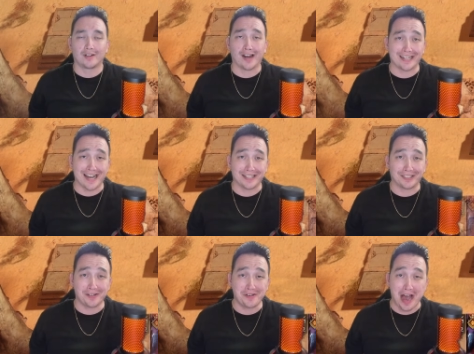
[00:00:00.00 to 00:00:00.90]
All right,
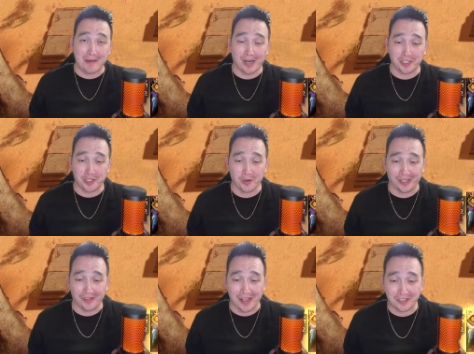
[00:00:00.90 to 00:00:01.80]
guys, not much to
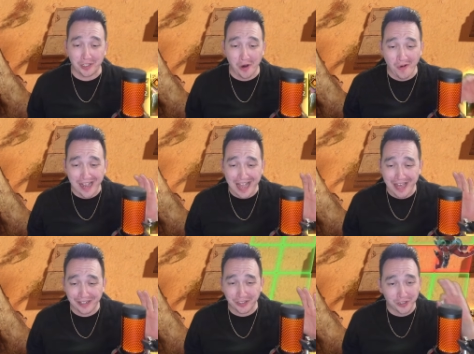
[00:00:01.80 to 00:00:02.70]
it. Let's go
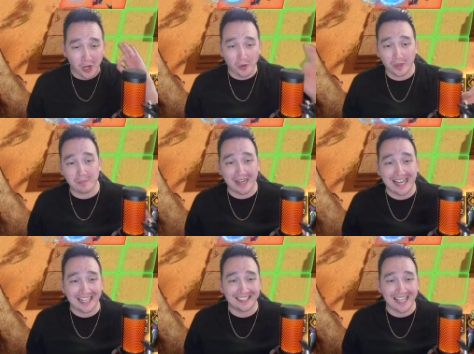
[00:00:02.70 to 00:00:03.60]
ahead and start with my
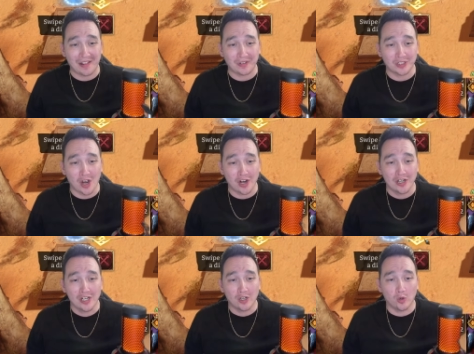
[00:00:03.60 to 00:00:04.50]
guy Salazar.
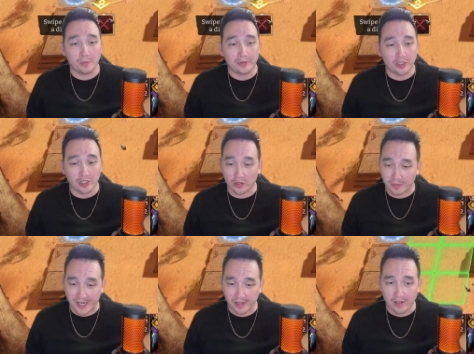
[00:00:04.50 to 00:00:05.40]
Oh, excuse
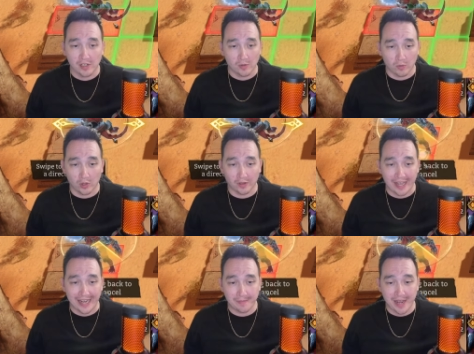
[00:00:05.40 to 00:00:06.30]
me. We're going to
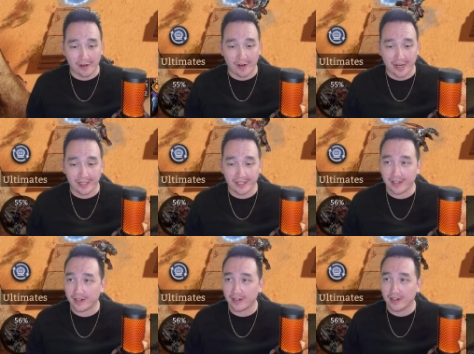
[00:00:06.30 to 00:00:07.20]
lay him down right
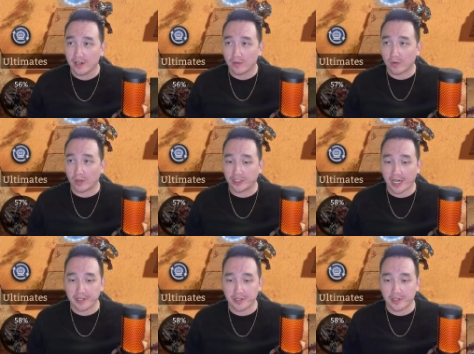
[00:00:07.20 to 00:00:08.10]
here. We're going to
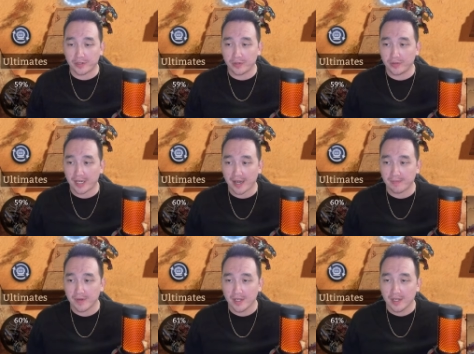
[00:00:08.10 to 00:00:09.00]
change it to two time.